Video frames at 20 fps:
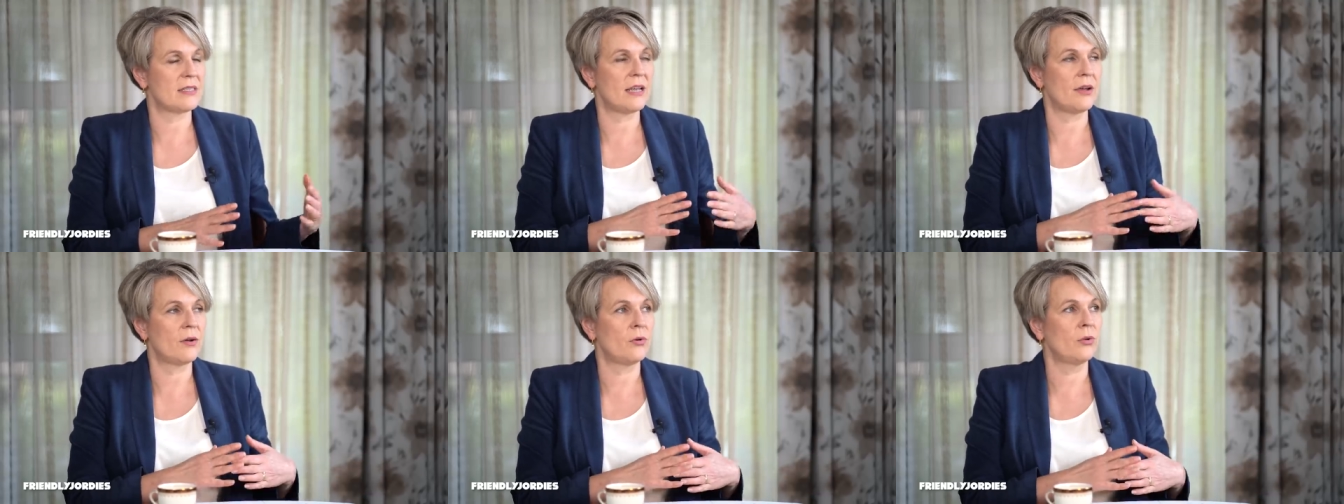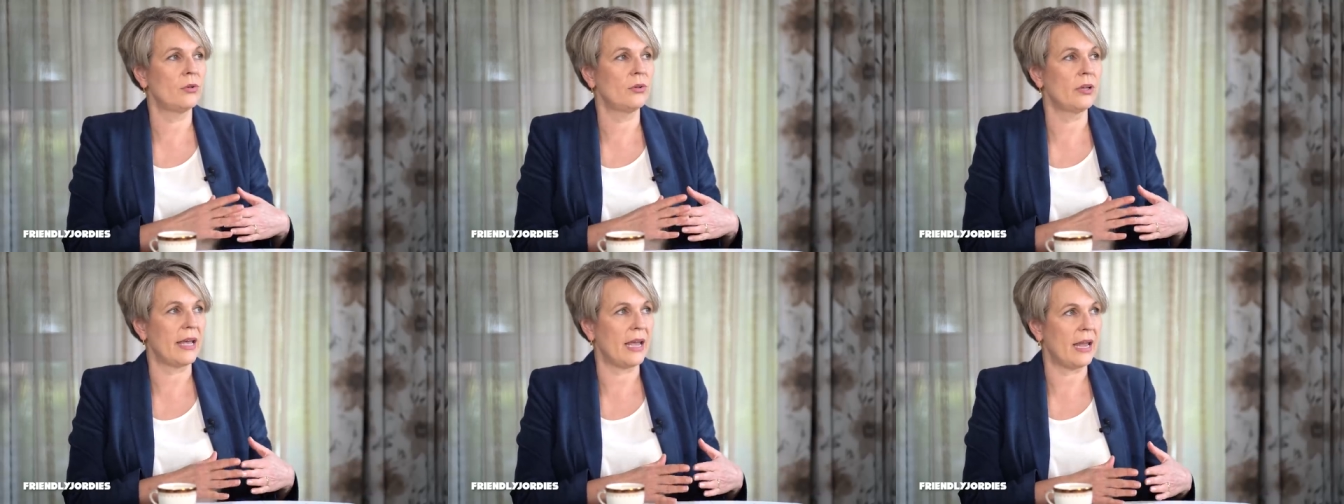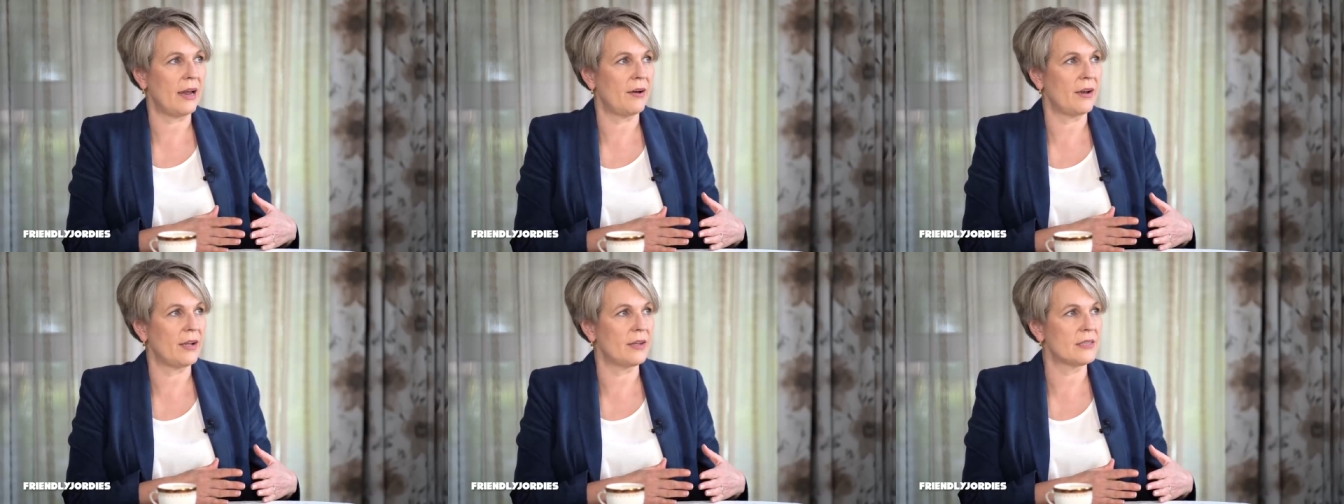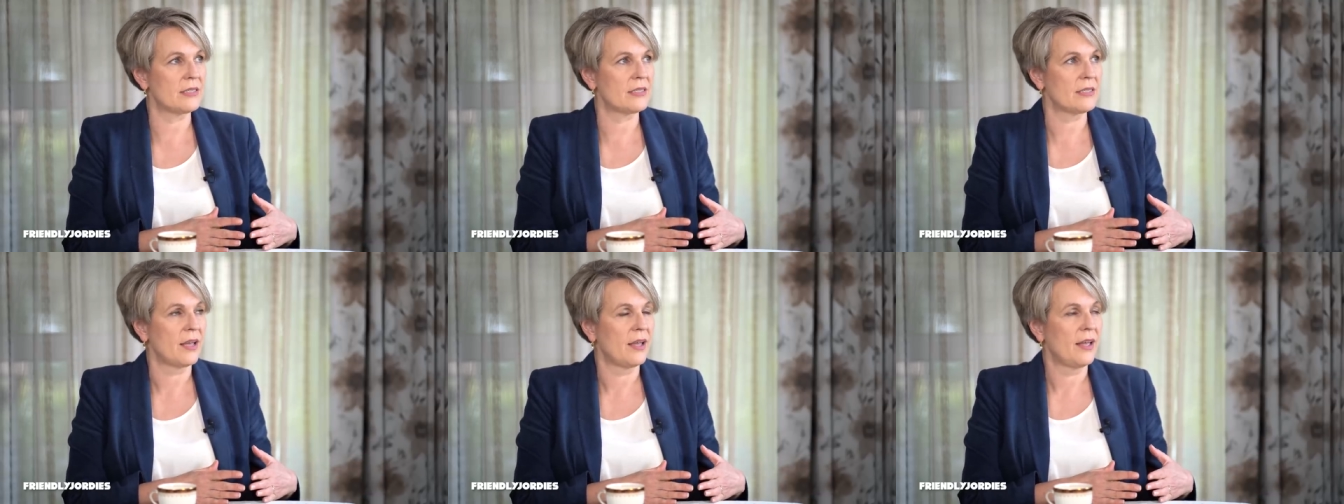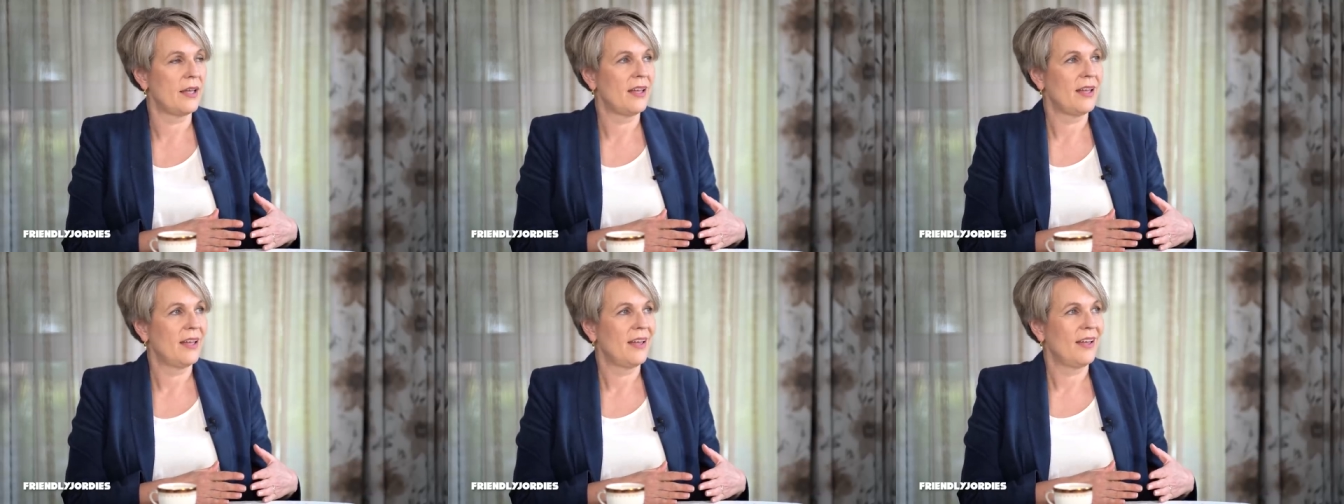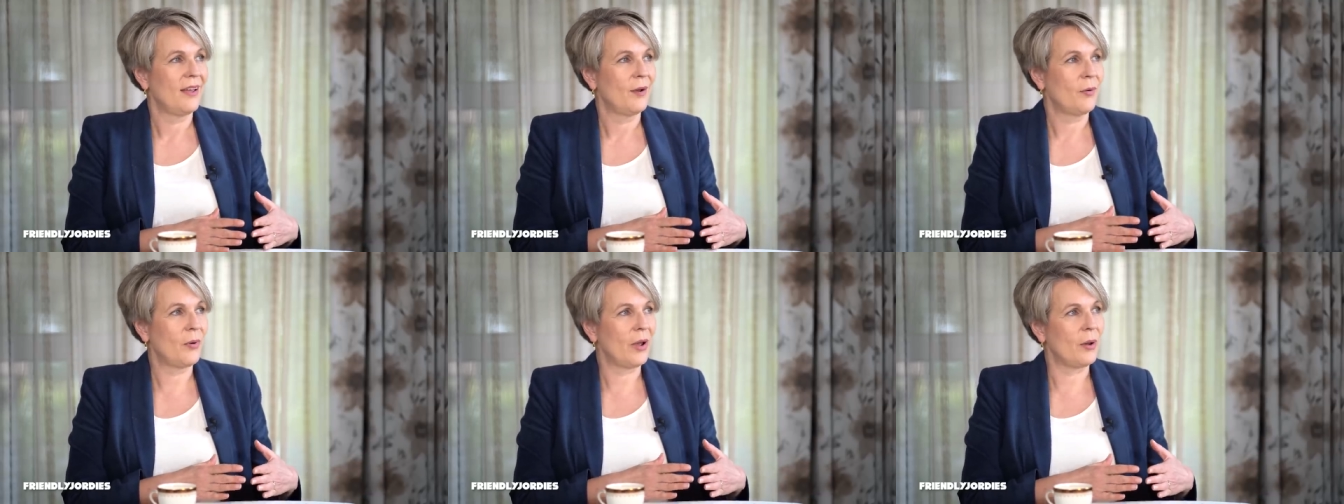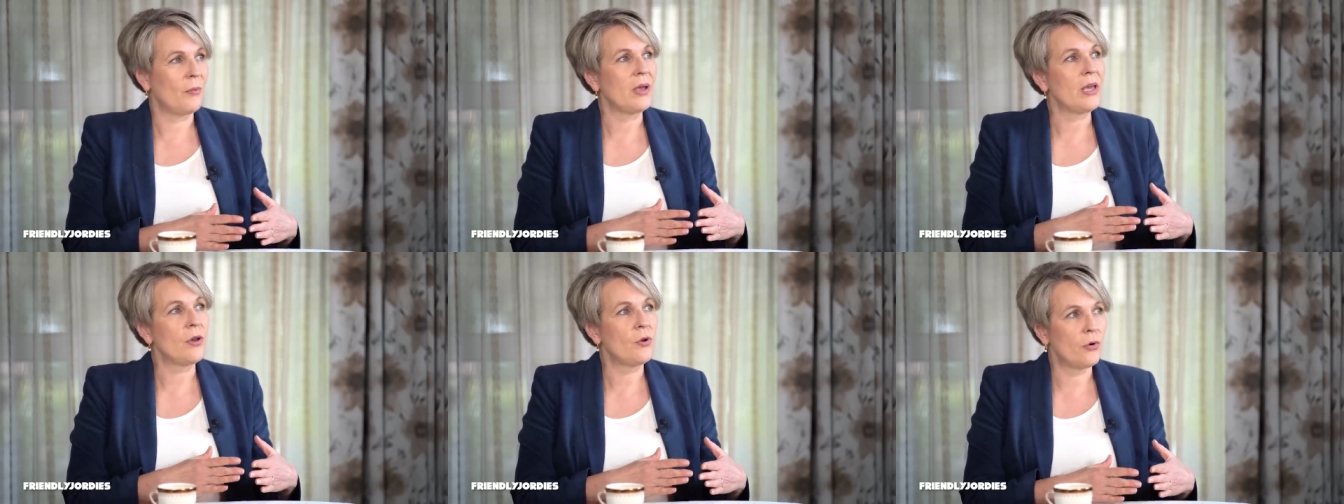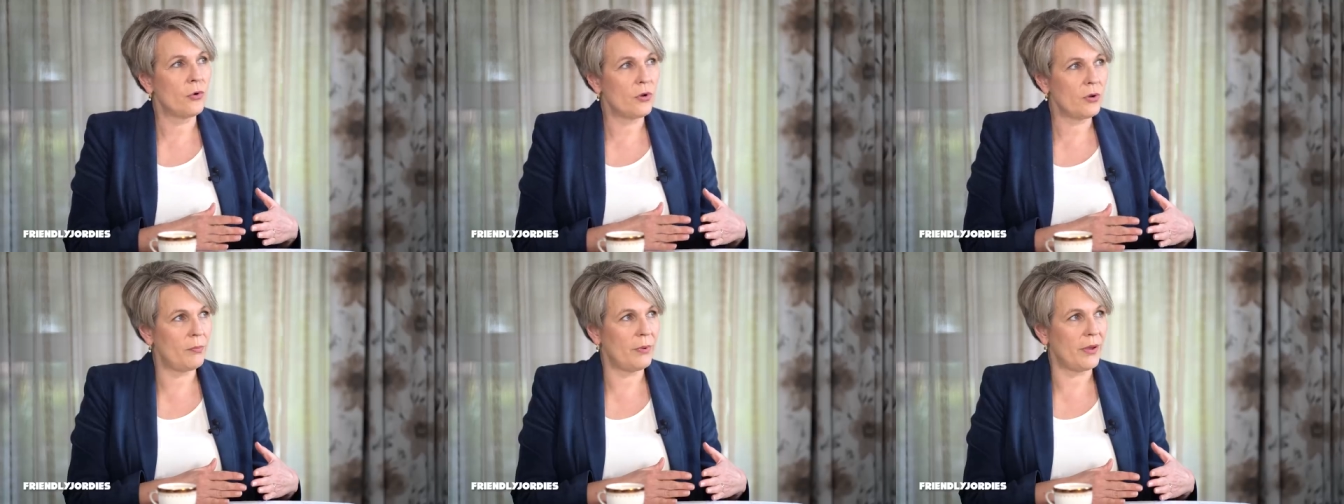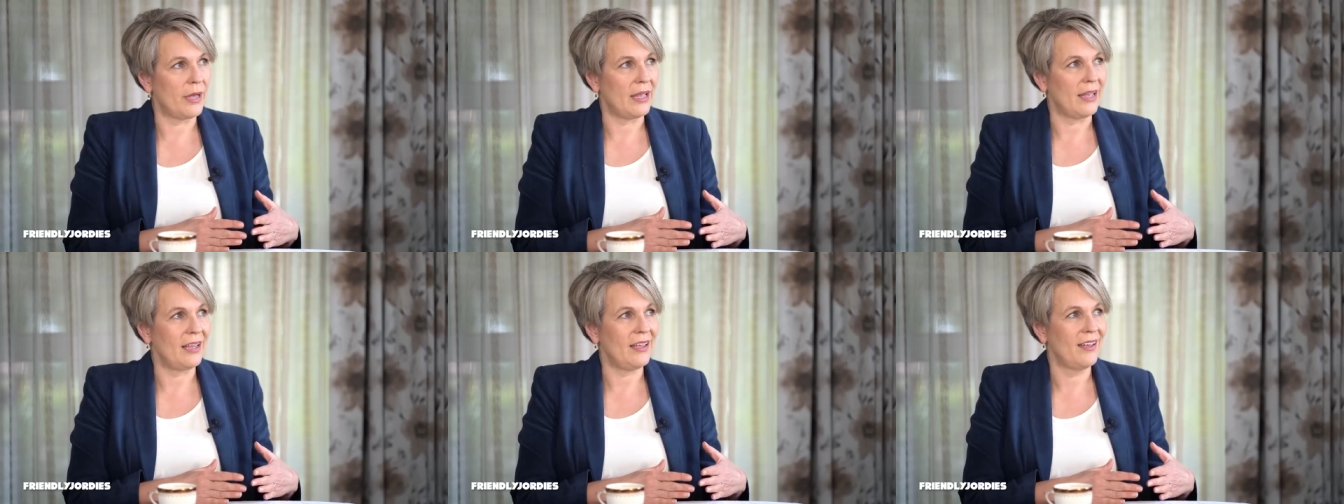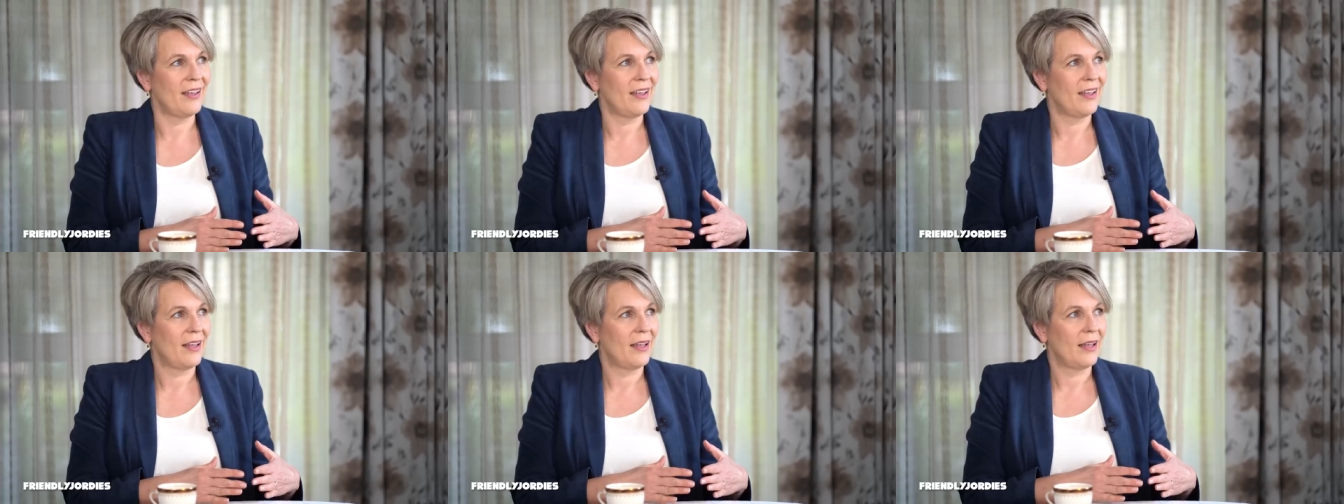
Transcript: They're all areas where we could be